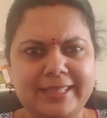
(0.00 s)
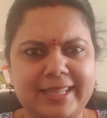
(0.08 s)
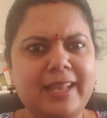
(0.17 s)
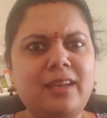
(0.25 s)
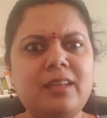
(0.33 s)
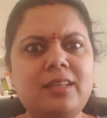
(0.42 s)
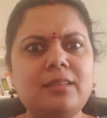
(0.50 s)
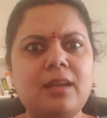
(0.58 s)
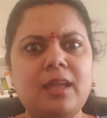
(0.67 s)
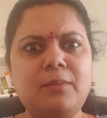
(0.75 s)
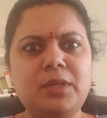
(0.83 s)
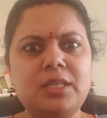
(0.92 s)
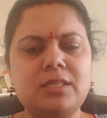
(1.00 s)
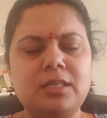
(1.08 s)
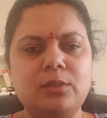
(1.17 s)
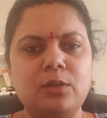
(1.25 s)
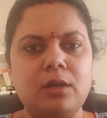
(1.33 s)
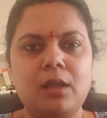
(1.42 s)
Then Indra
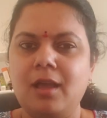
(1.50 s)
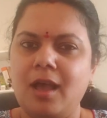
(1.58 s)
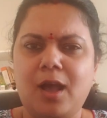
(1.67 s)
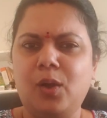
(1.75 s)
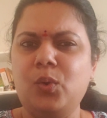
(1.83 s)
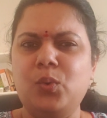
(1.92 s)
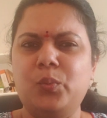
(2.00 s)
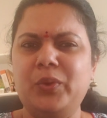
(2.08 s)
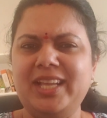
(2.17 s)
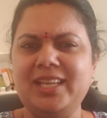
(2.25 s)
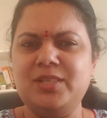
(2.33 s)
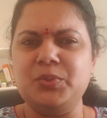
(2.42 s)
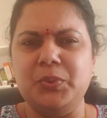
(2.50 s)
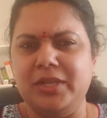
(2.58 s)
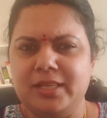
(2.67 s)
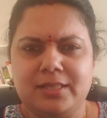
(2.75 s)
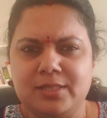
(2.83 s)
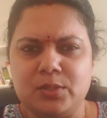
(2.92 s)
immediately thought, oh, we can do it.
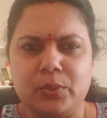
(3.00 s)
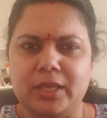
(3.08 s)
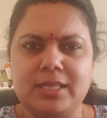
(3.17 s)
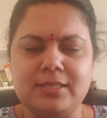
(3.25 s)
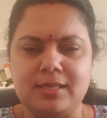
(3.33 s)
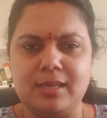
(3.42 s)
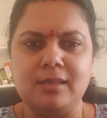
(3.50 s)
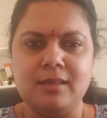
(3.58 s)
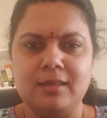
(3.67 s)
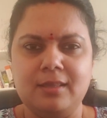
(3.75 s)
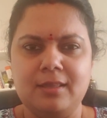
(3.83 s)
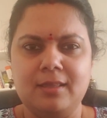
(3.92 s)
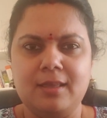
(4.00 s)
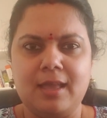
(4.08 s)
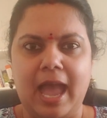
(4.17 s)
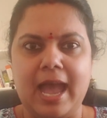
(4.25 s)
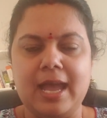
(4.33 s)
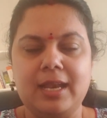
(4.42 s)
It's so easy.
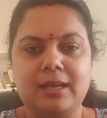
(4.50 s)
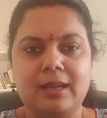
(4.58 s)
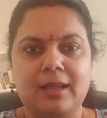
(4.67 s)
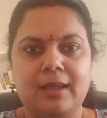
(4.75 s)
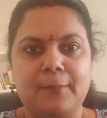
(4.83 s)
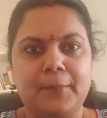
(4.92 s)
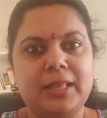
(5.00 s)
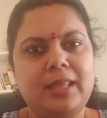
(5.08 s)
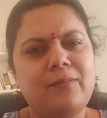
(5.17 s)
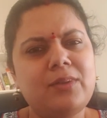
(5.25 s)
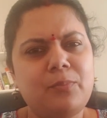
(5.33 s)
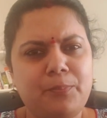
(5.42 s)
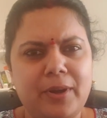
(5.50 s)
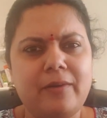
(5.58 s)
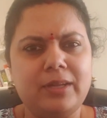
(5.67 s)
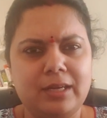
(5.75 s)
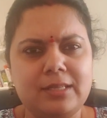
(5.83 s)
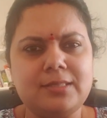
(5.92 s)
But they were
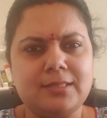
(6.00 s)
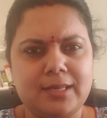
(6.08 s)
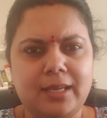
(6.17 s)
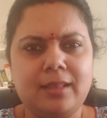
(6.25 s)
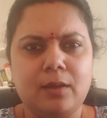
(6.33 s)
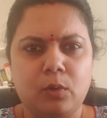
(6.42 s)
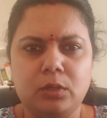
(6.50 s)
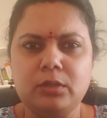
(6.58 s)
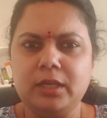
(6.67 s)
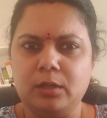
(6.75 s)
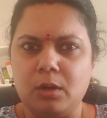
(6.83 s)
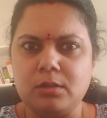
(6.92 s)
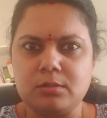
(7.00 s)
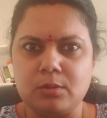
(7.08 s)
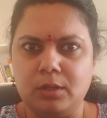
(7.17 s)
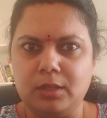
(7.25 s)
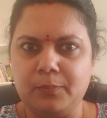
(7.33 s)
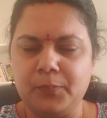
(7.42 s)
powerless, right? They already lost
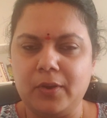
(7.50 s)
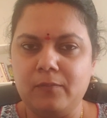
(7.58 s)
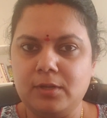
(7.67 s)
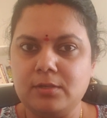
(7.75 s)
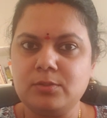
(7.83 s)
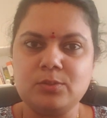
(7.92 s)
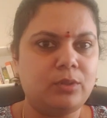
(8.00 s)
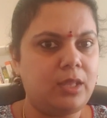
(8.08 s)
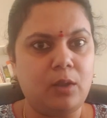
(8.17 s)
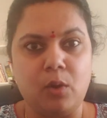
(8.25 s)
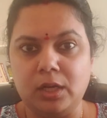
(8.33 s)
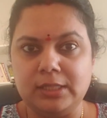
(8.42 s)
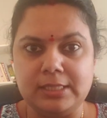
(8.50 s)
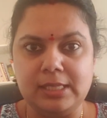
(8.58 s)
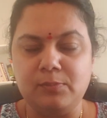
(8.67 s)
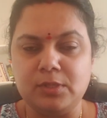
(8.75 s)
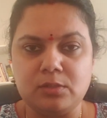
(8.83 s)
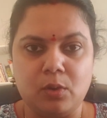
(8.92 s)
the powers. So they called
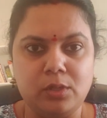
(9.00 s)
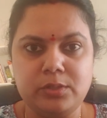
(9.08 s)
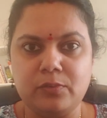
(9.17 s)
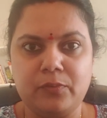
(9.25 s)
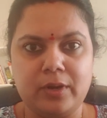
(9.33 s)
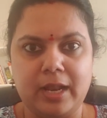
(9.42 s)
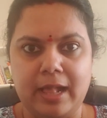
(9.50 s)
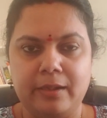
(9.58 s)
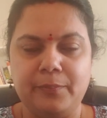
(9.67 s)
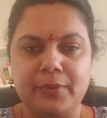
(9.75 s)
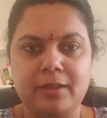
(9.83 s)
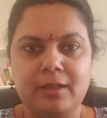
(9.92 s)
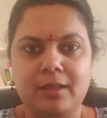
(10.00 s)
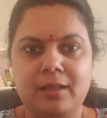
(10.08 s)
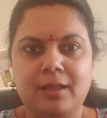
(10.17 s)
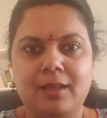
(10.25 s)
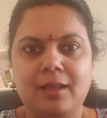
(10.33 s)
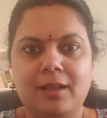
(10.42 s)
demons also for help.
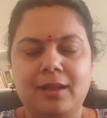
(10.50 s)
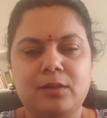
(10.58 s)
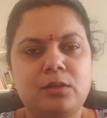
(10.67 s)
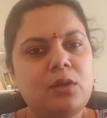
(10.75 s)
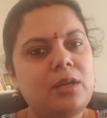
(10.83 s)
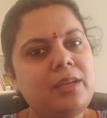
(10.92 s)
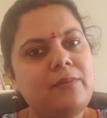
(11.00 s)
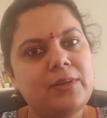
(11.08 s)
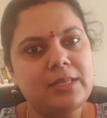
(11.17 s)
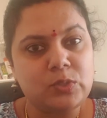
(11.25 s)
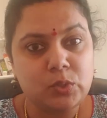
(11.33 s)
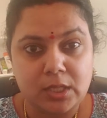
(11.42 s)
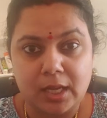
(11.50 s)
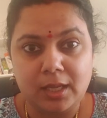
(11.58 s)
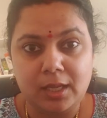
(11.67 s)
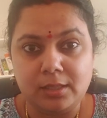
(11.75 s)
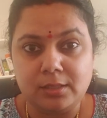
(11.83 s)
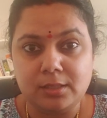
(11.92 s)
Not even a
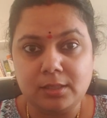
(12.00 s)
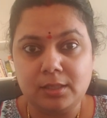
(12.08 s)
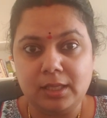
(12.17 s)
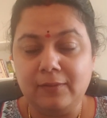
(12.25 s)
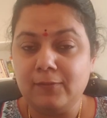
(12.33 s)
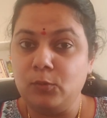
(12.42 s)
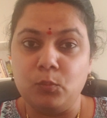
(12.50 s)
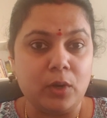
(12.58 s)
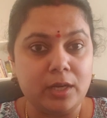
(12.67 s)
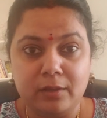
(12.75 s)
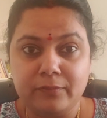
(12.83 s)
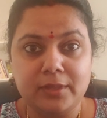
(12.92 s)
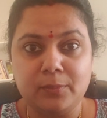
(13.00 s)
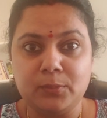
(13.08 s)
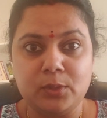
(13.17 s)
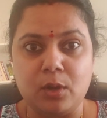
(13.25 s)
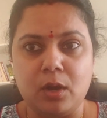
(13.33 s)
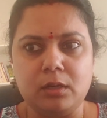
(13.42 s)
second, even one of
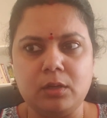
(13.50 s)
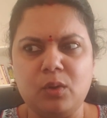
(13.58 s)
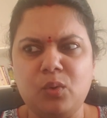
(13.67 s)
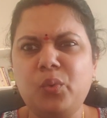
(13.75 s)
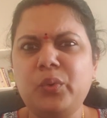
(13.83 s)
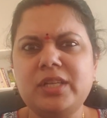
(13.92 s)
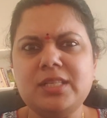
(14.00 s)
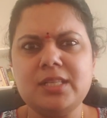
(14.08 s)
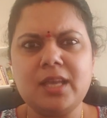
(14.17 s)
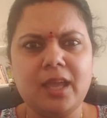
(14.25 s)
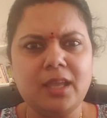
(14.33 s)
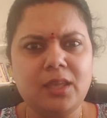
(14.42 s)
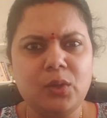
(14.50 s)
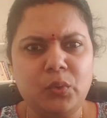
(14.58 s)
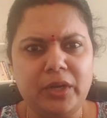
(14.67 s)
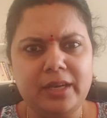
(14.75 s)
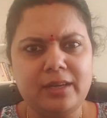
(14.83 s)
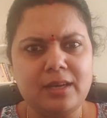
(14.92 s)
them thought, oh, it's a
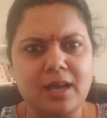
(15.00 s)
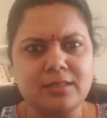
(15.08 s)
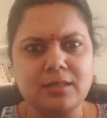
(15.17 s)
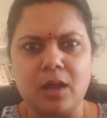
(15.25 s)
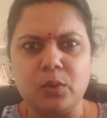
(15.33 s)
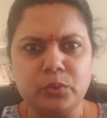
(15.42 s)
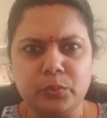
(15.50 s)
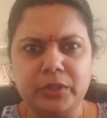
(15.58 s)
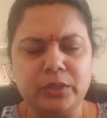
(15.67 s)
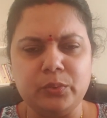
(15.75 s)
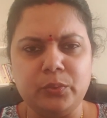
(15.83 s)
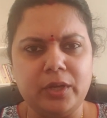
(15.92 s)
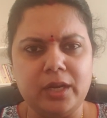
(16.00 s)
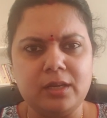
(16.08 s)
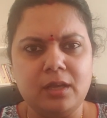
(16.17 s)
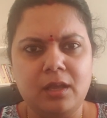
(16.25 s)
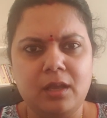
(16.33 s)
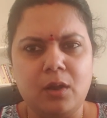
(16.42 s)
Herculean task. How do we do it?
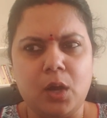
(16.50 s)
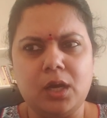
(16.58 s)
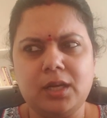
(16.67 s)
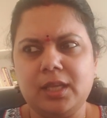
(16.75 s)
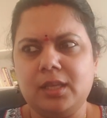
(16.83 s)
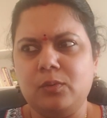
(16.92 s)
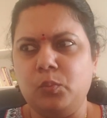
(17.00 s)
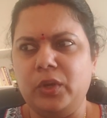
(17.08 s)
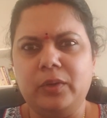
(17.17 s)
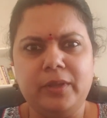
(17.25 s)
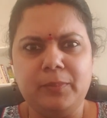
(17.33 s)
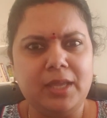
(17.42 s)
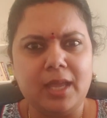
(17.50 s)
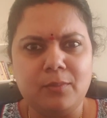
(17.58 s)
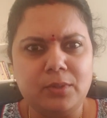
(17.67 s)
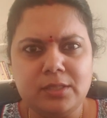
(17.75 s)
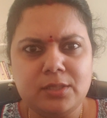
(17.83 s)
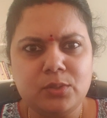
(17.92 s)
Or will we be
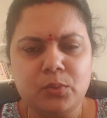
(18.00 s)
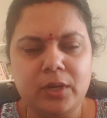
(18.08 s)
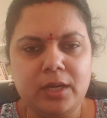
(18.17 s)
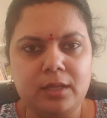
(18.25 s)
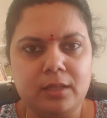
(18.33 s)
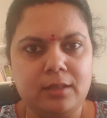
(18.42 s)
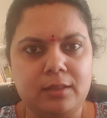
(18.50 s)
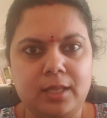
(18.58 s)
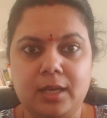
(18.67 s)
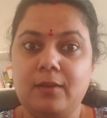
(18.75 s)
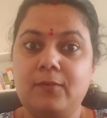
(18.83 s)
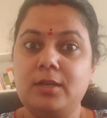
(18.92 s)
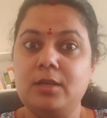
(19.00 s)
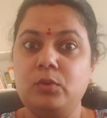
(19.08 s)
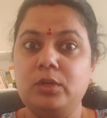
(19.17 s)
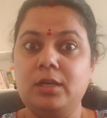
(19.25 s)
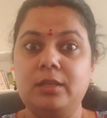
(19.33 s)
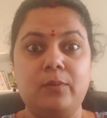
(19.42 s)
able to do it? They never
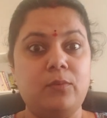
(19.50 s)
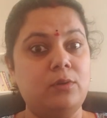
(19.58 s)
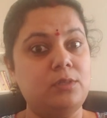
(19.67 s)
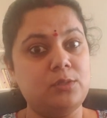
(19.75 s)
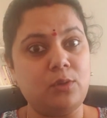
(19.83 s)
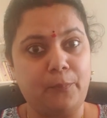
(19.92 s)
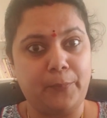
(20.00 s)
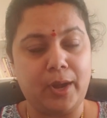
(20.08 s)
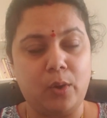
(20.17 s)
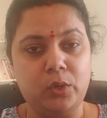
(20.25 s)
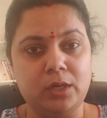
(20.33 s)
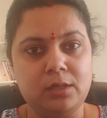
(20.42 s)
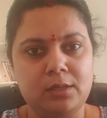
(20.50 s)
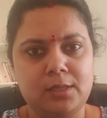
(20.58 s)
doubted. They were all so proud.